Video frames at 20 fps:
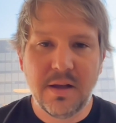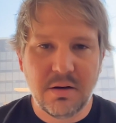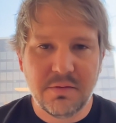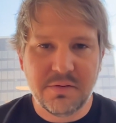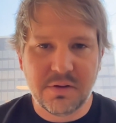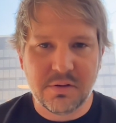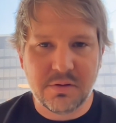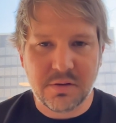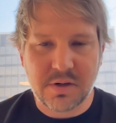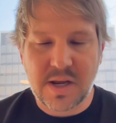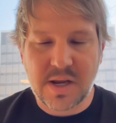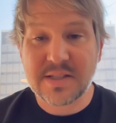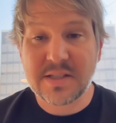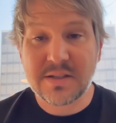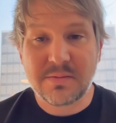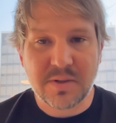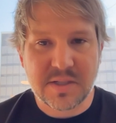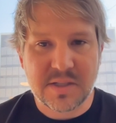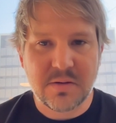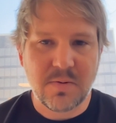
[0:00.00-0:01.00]
of our
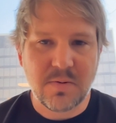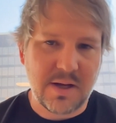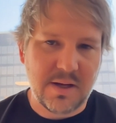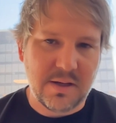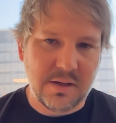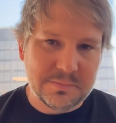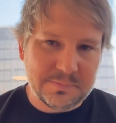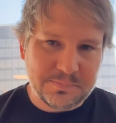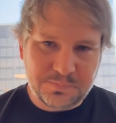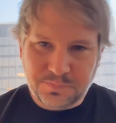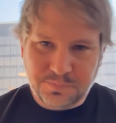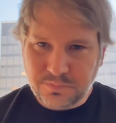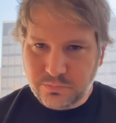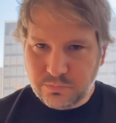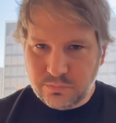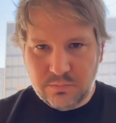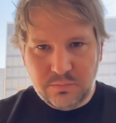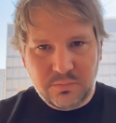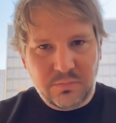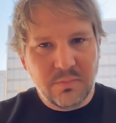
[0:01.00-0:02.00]
customers as well,
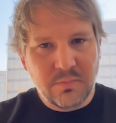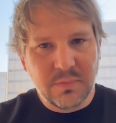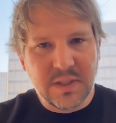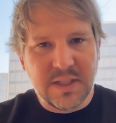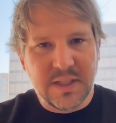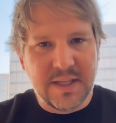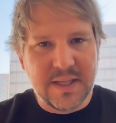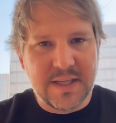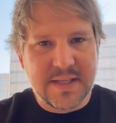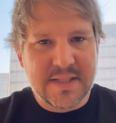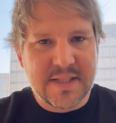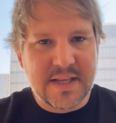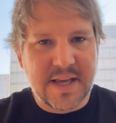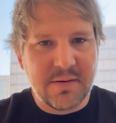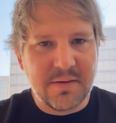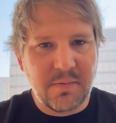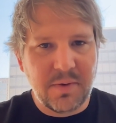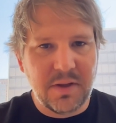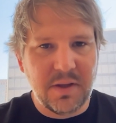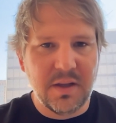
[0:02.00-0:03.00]
is
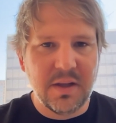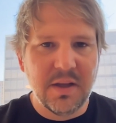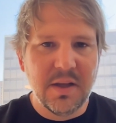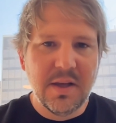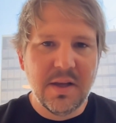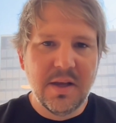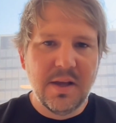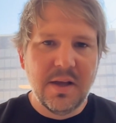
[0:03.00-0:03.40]
that we